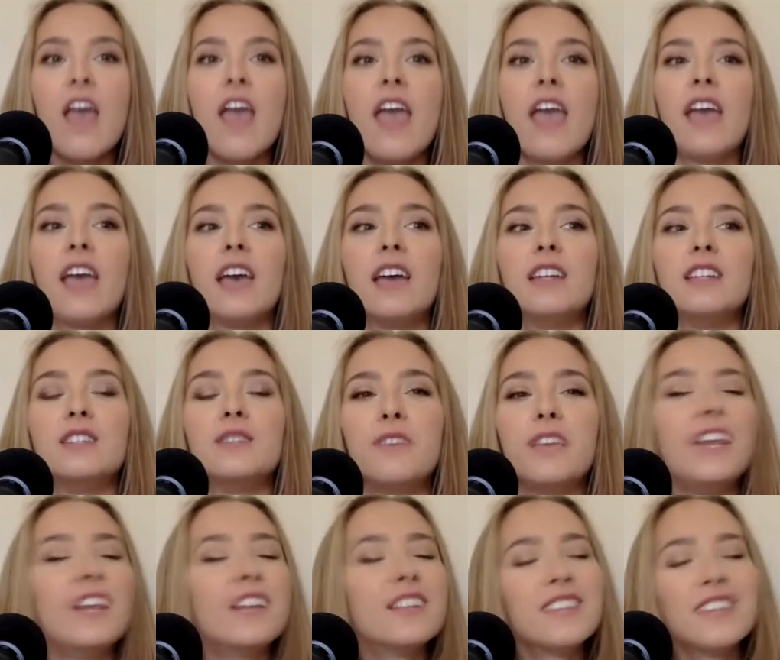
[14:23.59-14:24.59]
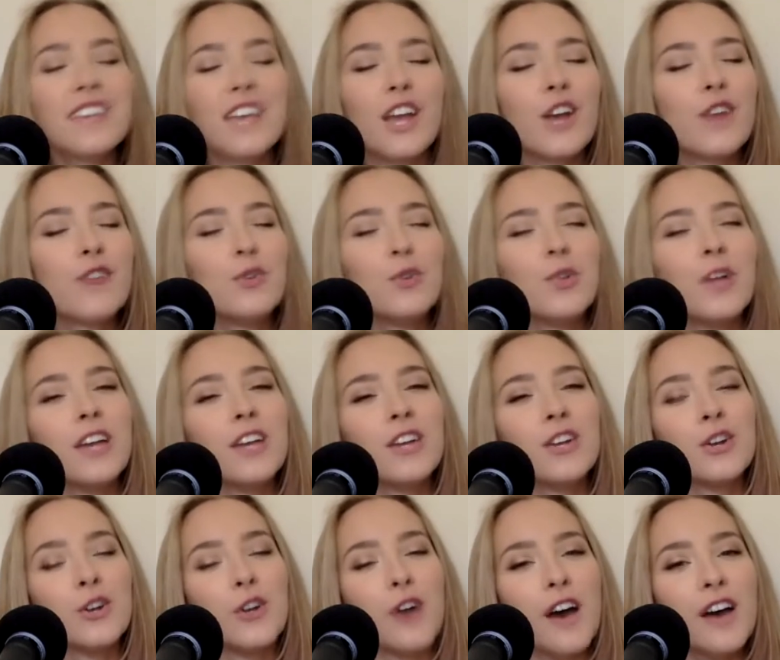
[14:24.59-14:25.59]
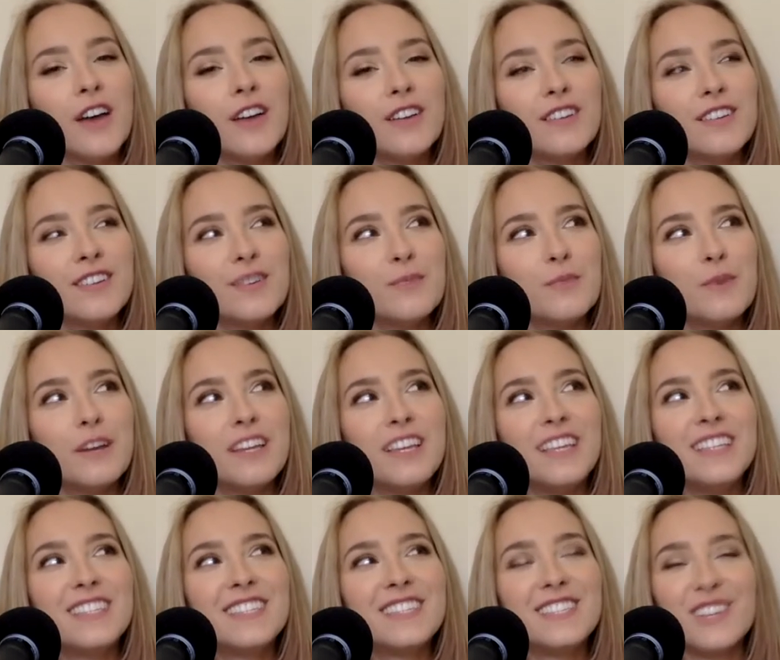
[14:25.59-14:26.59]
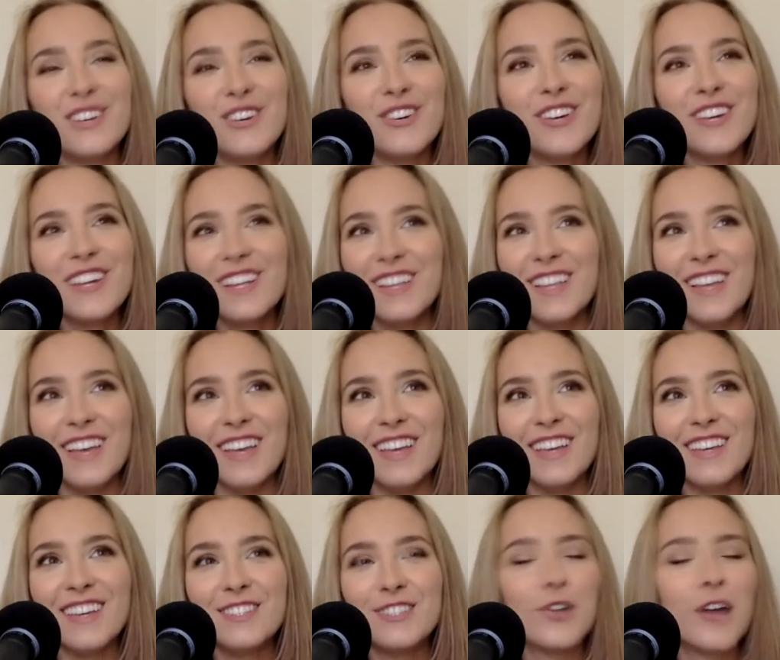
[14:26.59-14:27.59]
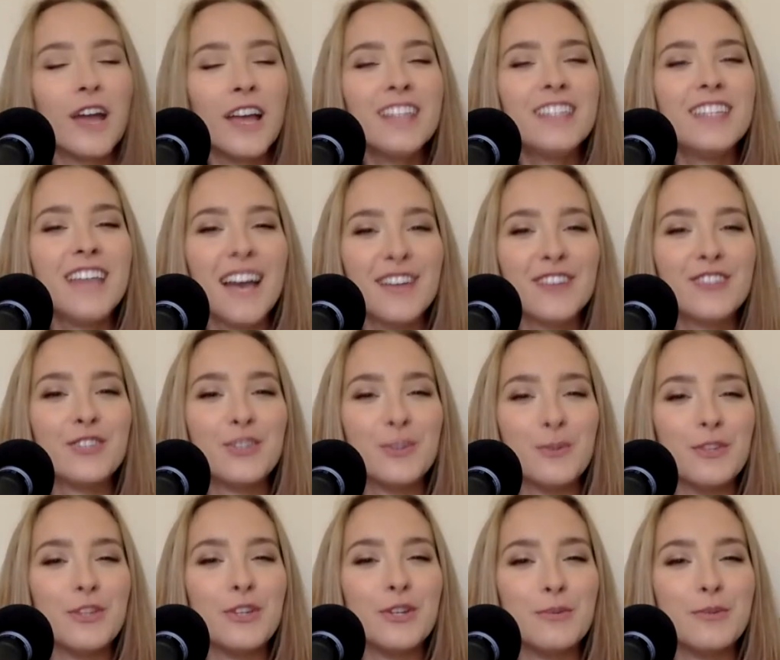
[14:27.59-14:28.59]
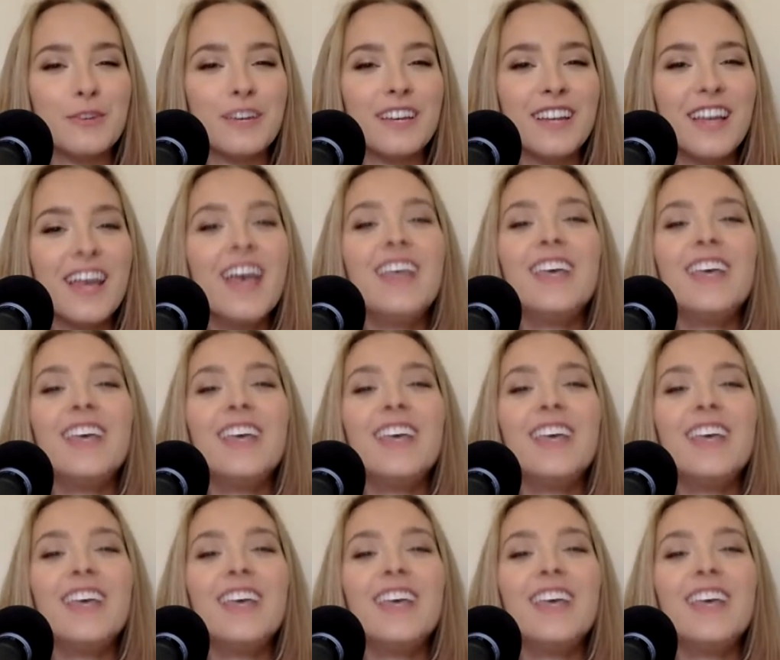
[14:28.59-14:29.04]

And he doesn't care if you like it or not, but he's still gonna like try and dazzle you a little bit.